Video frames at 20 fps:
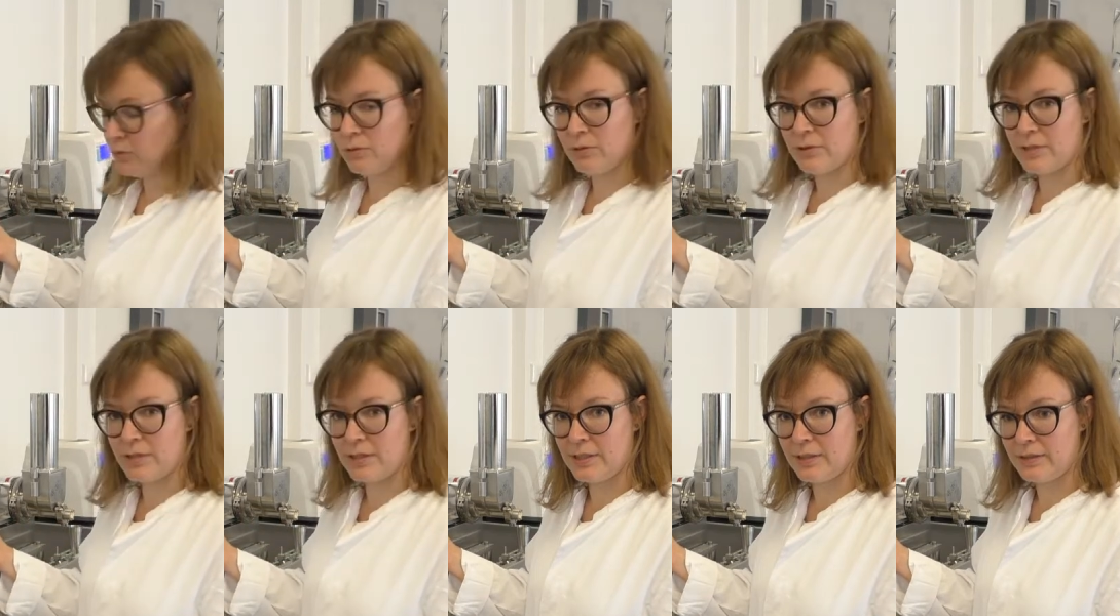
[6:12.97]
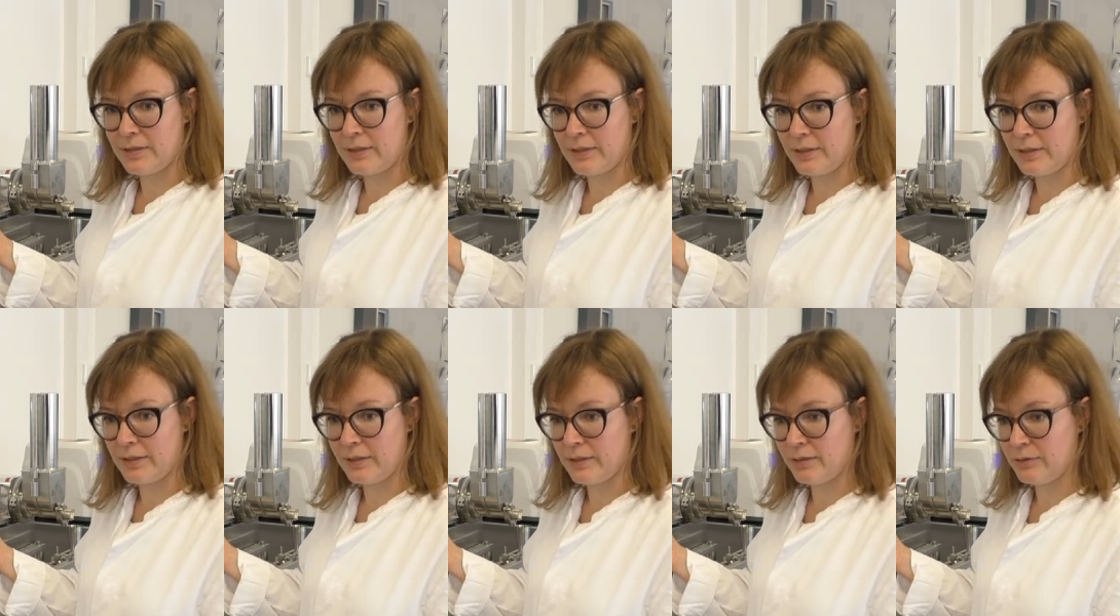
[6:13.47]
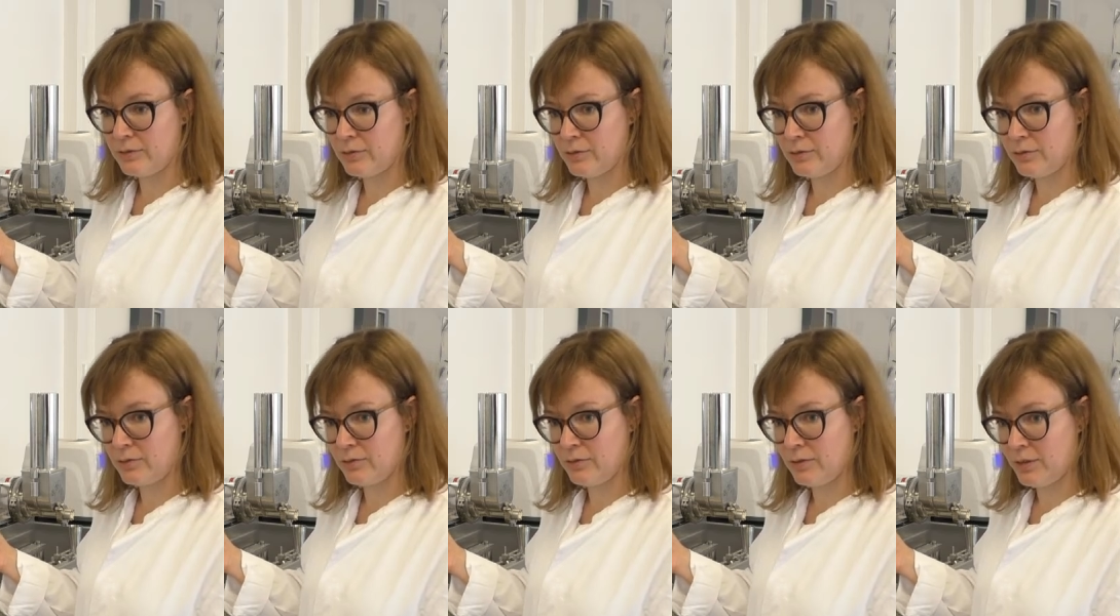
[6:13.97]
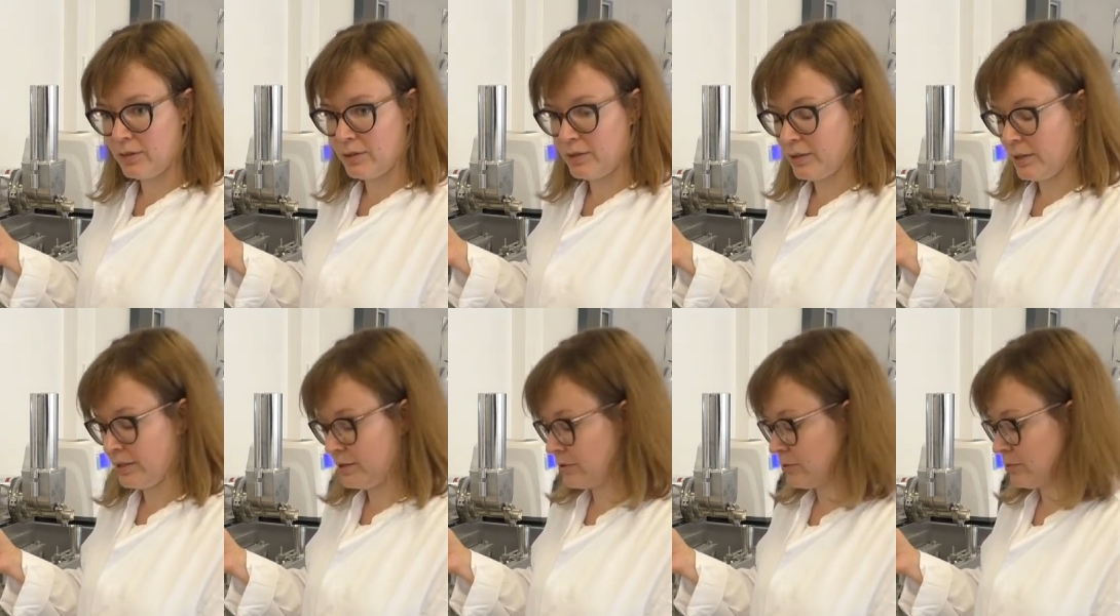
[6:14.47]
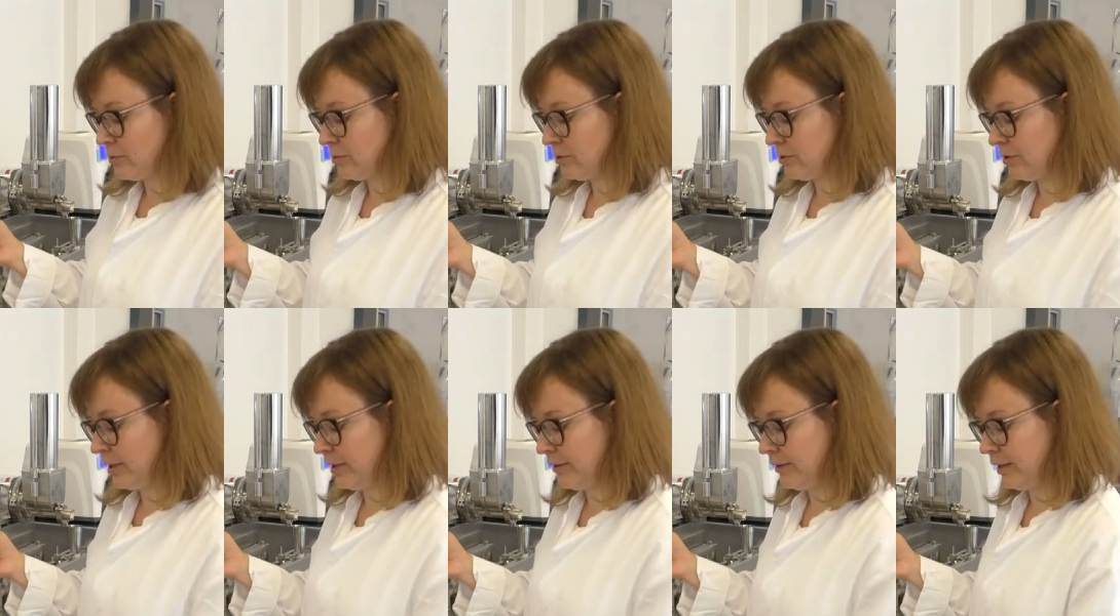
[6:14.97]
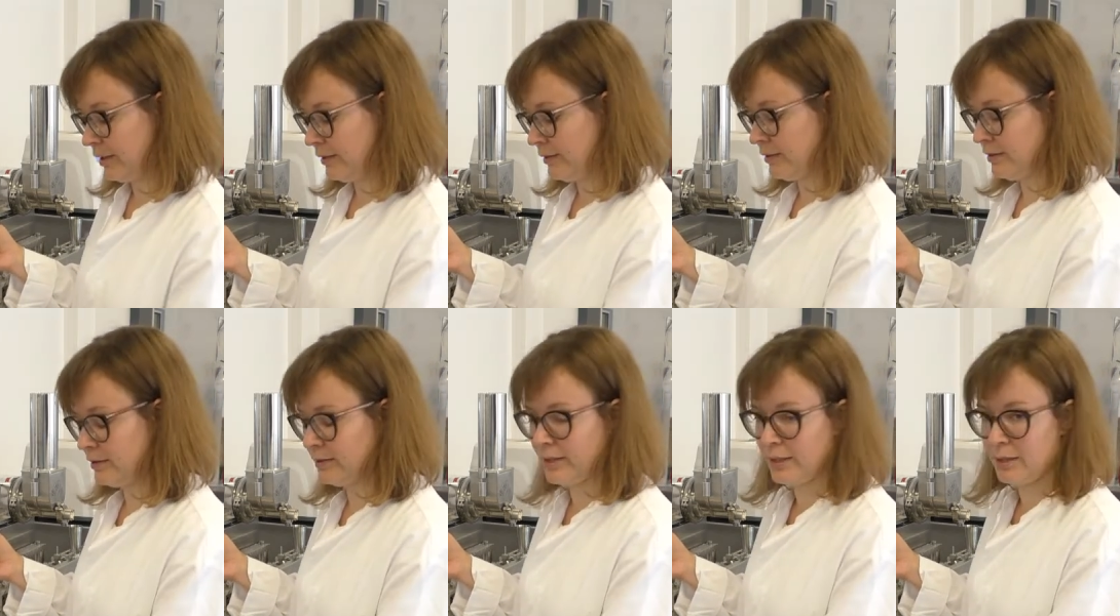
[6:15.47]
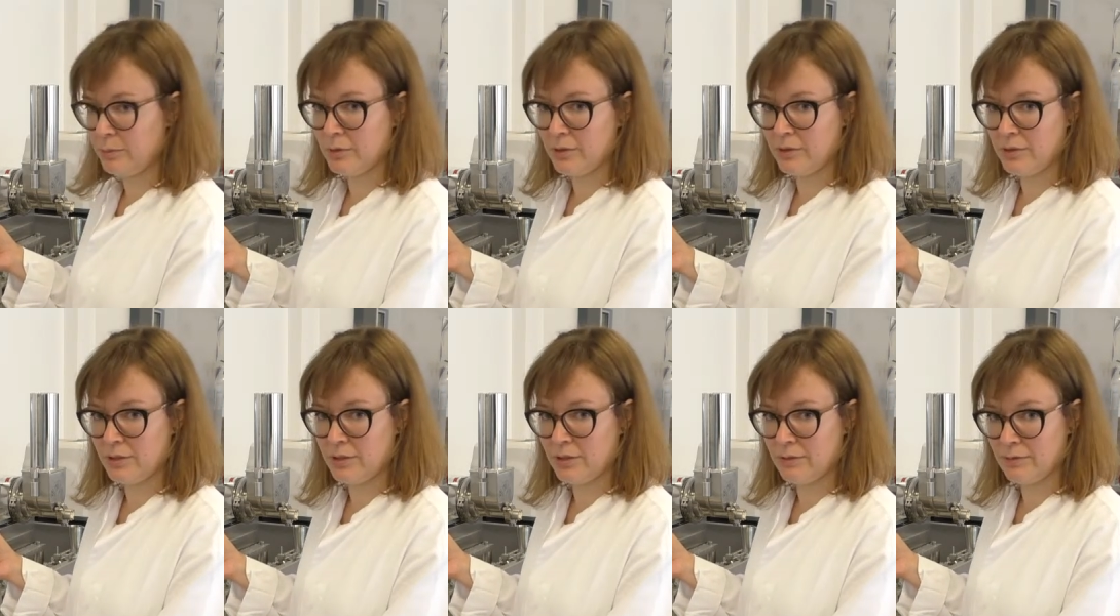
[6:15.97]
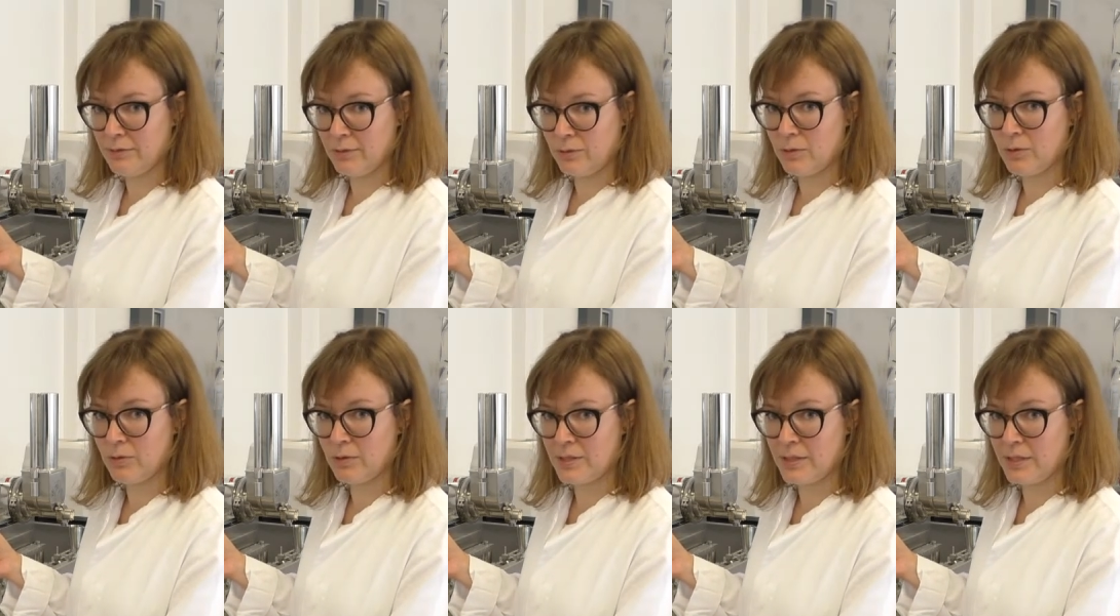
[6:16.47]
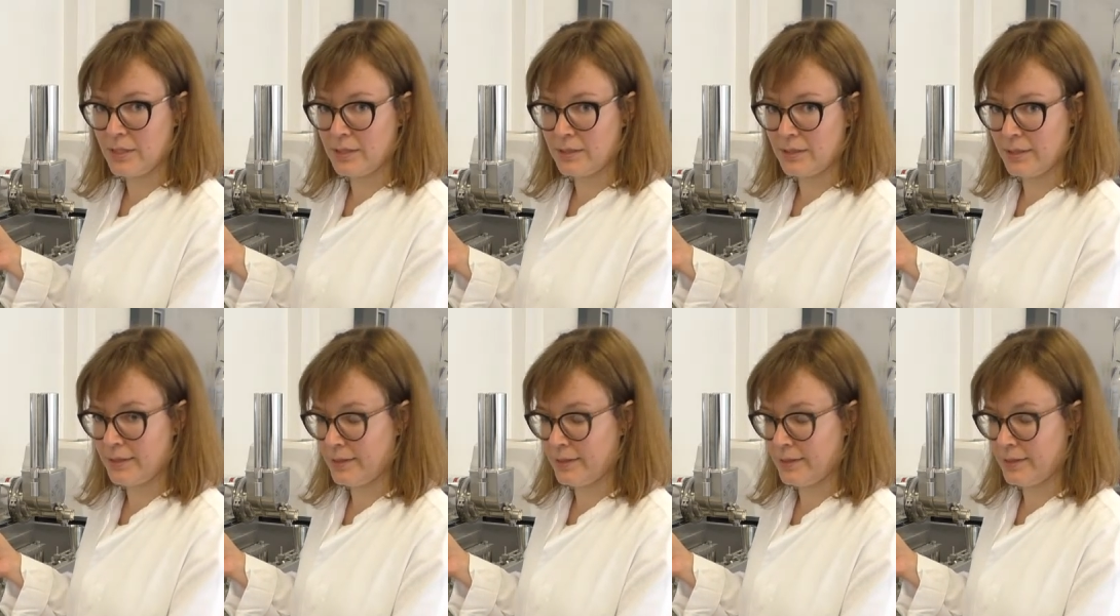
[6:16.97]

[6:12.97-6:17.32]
cooled slit die to the extruder and then the die body of the cooled slit die